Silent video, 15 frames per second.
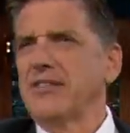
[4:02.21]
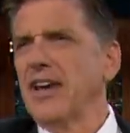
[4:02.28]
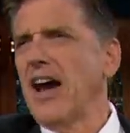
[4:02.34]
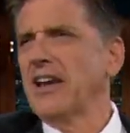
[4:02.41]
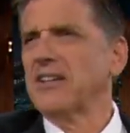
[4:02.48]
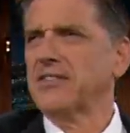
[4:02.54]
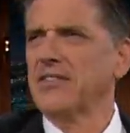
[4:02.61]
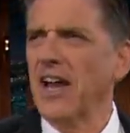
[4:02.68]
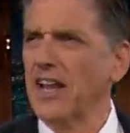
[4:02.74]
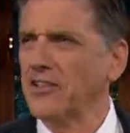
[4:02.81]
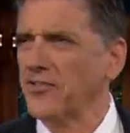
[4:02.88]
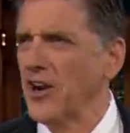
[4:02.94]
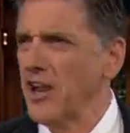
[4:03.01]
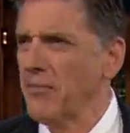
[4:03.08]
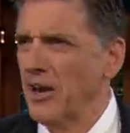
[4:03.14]
Thank, thanks
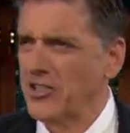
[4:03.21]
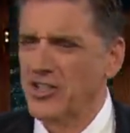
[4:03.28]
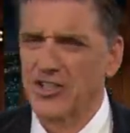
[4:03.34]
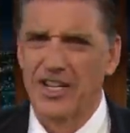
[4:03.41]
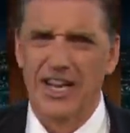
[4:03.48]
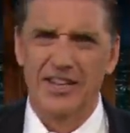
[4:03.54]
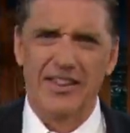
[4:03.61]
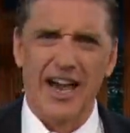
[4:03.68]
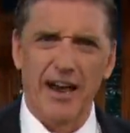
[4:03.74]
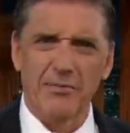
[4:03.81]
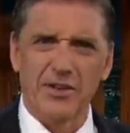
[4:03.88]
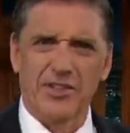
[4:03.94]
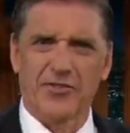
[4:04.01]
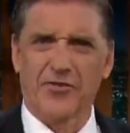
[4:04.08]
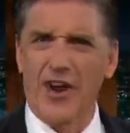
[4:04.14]
very much indeed. That
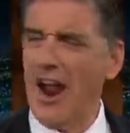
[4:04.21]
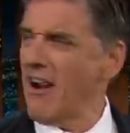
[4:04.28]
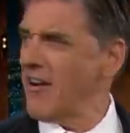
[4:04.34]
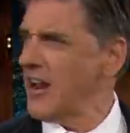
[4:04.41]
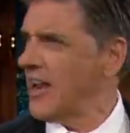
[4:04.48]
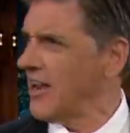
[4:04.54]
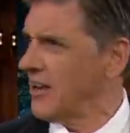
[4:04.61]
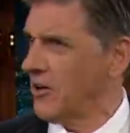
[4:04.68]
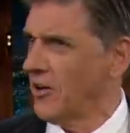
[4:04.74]
was very.